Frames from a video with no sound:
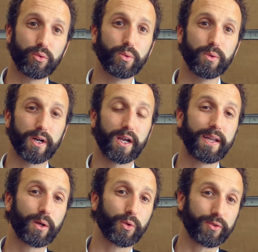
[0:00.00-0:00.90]
At the
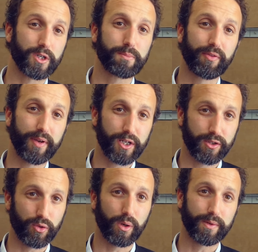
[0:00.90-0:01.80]
end of each module,
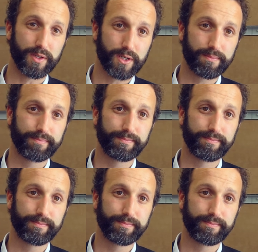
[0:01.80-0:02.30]
we will link the